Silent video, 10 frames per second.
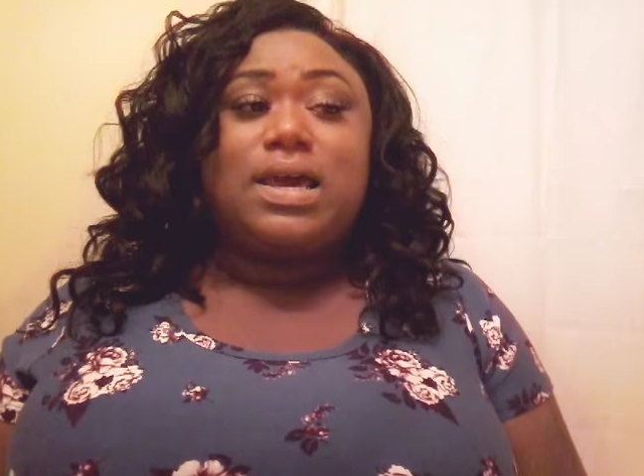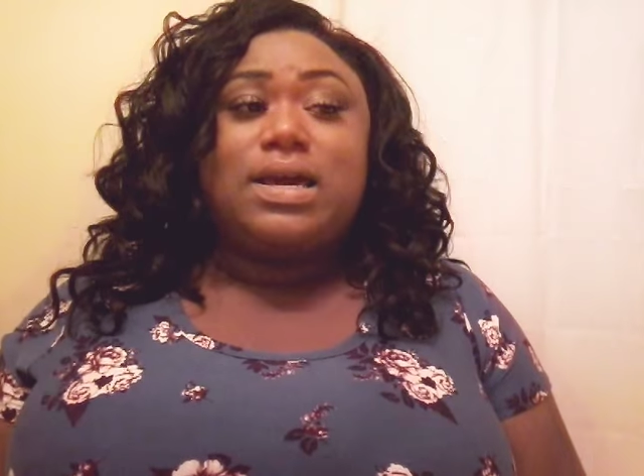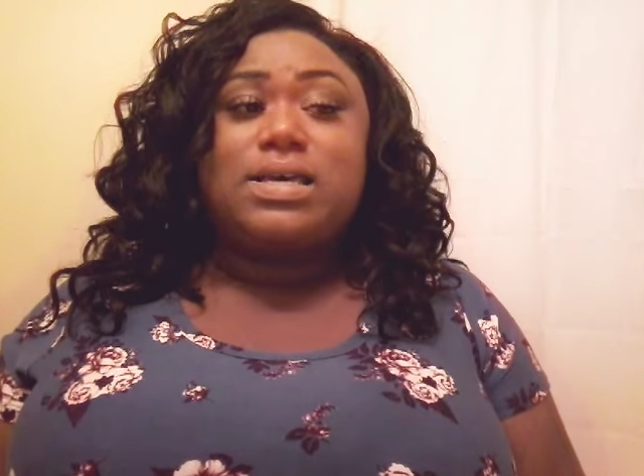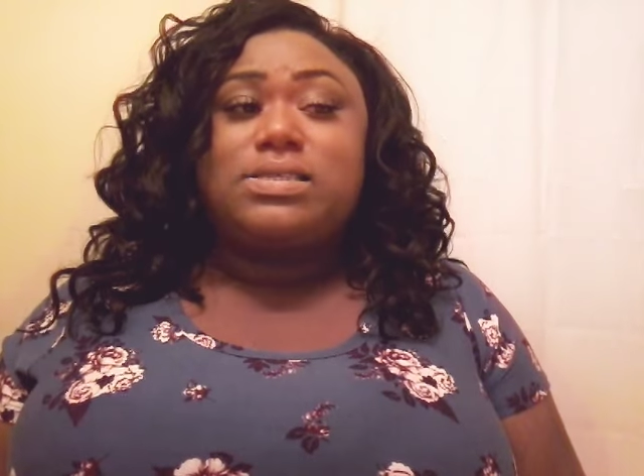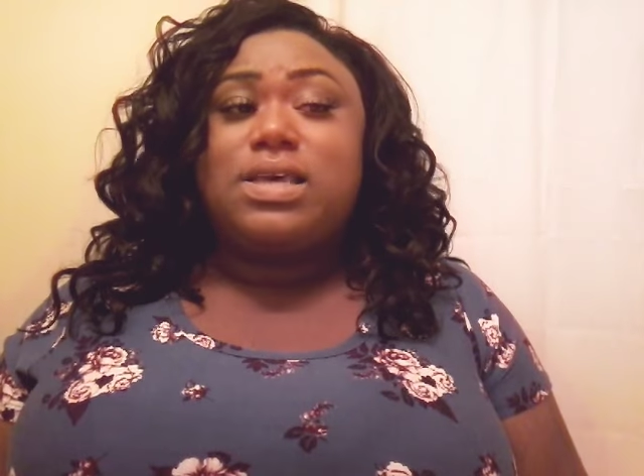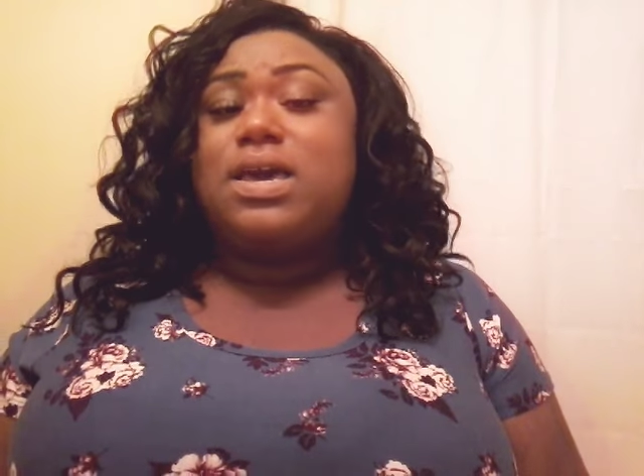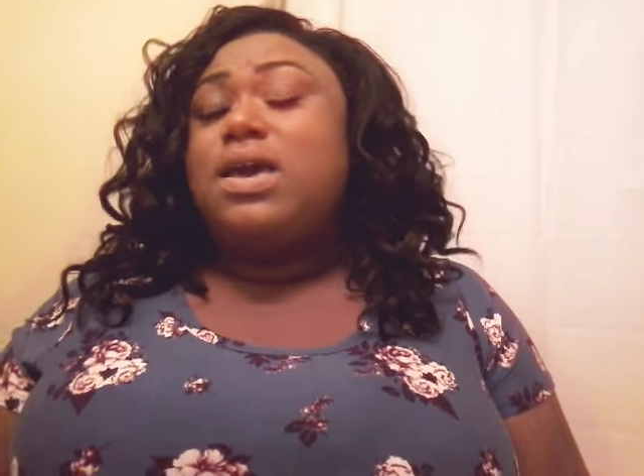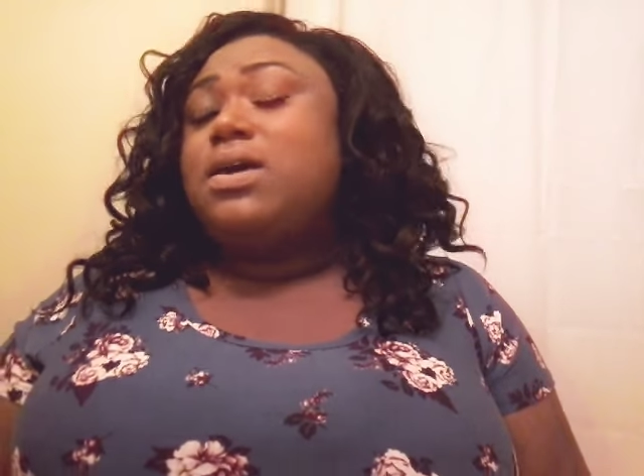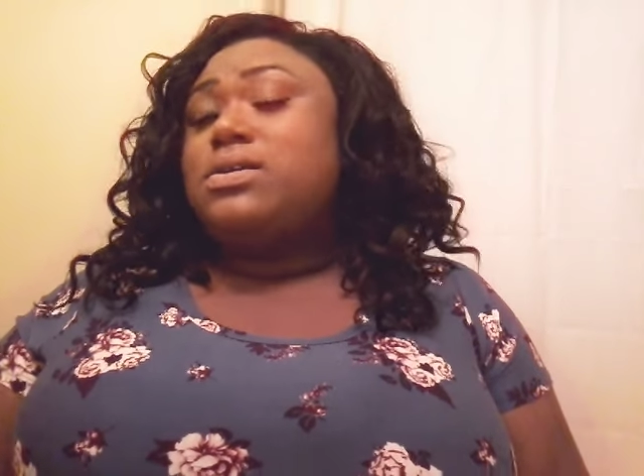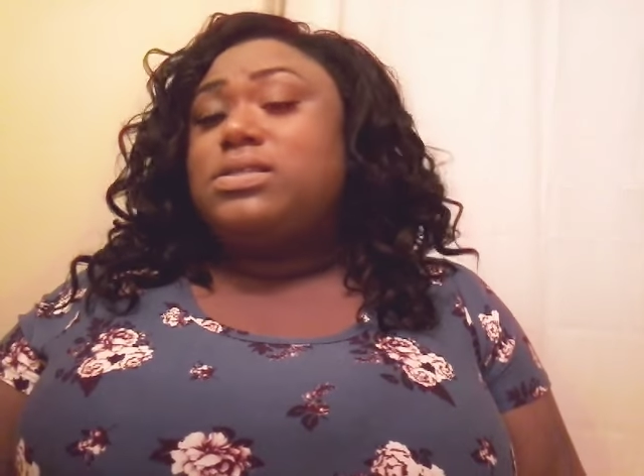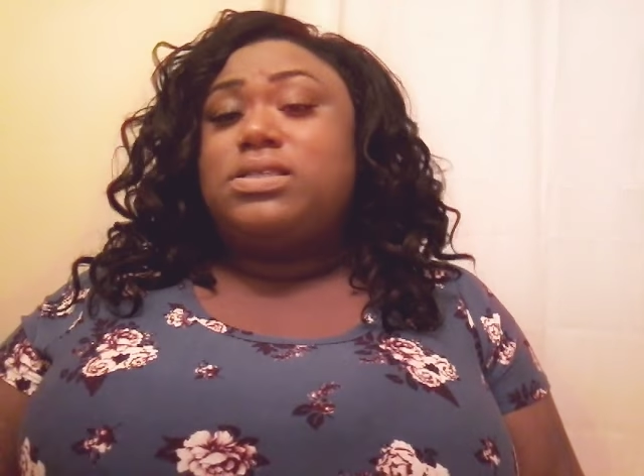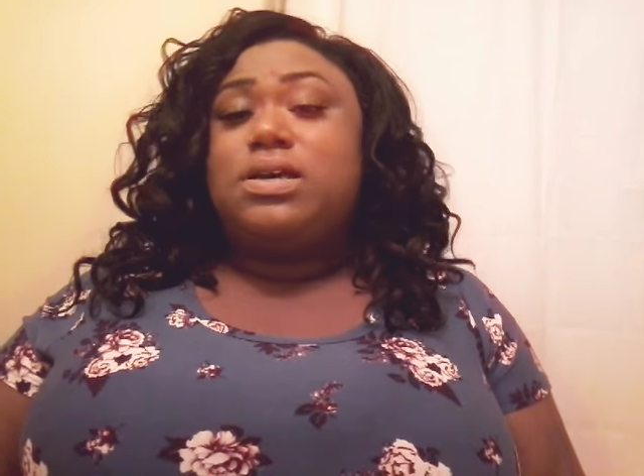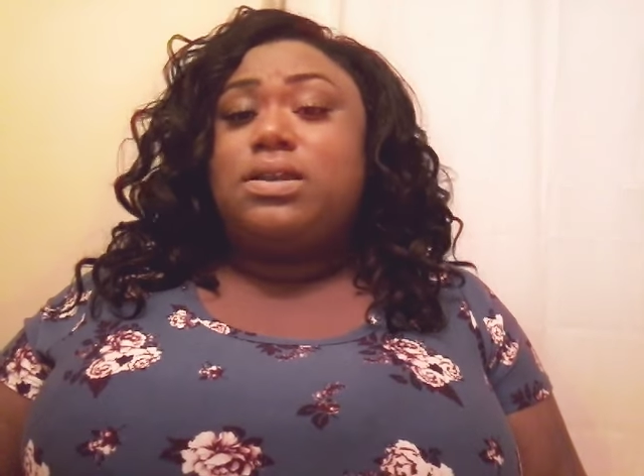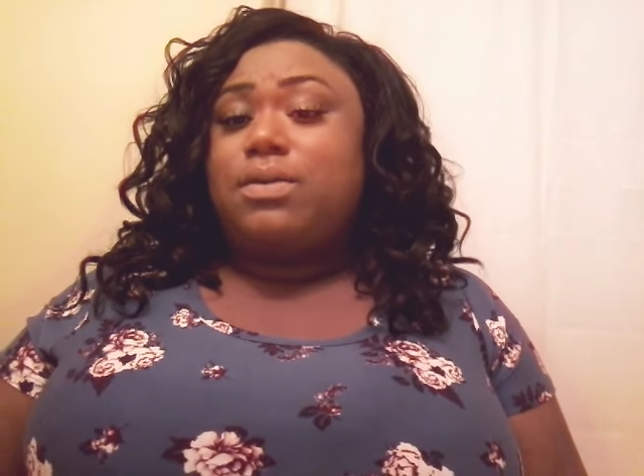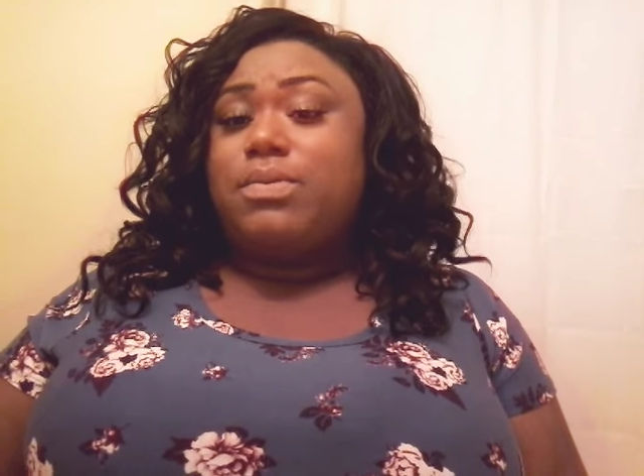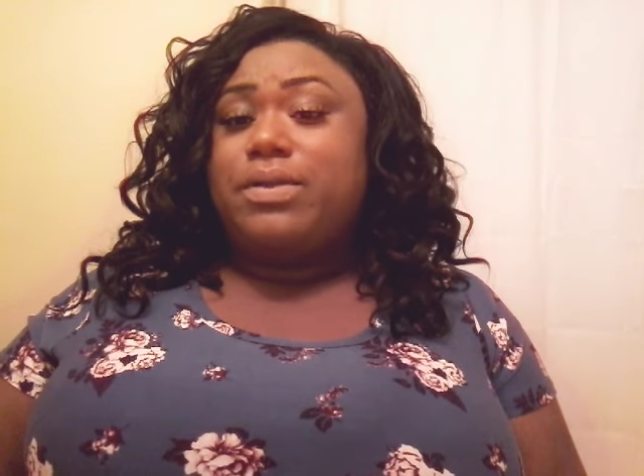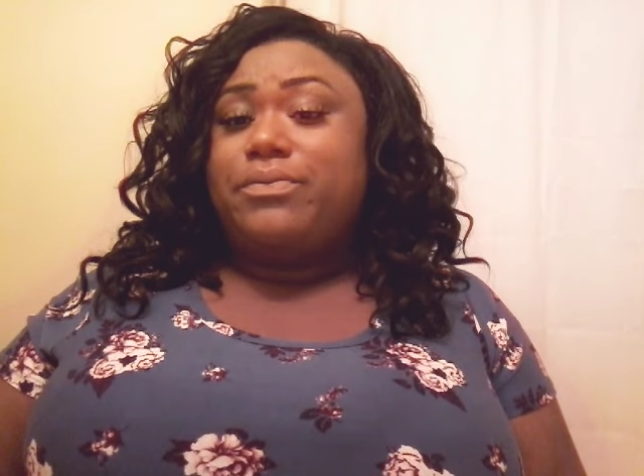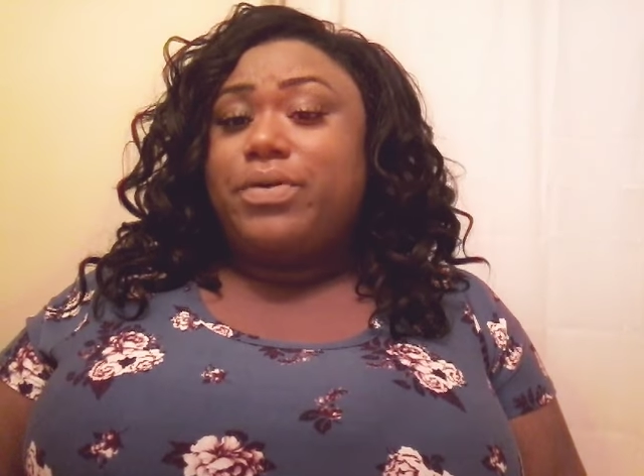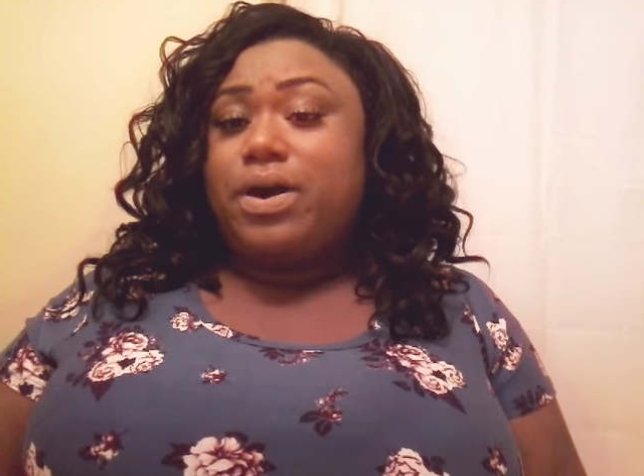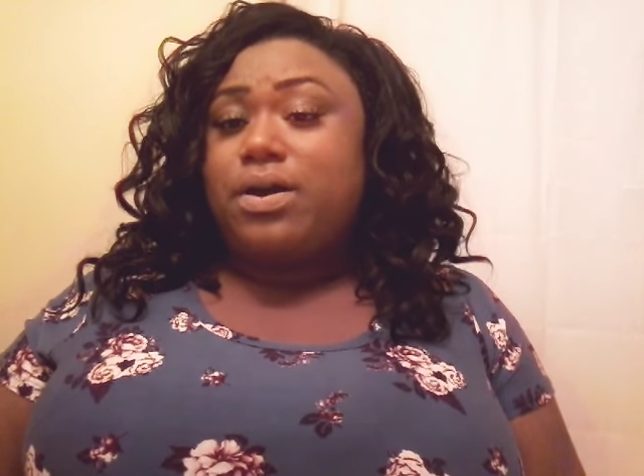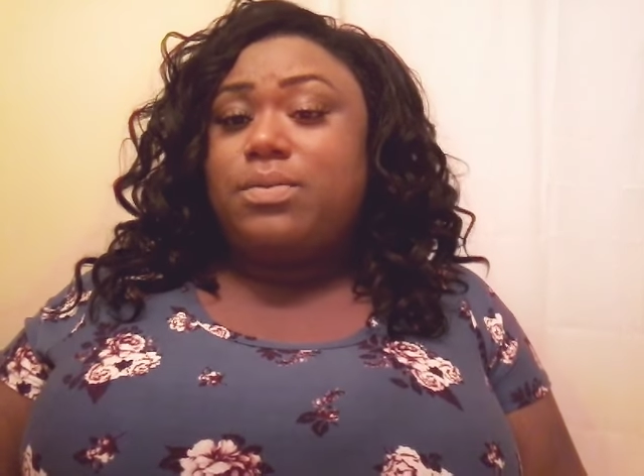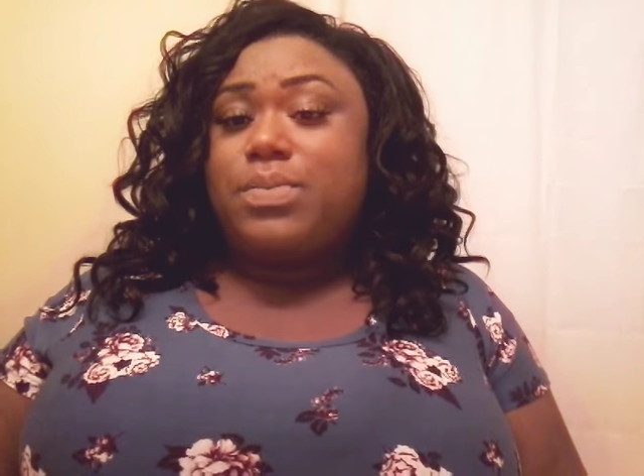Like I say, still not ready for her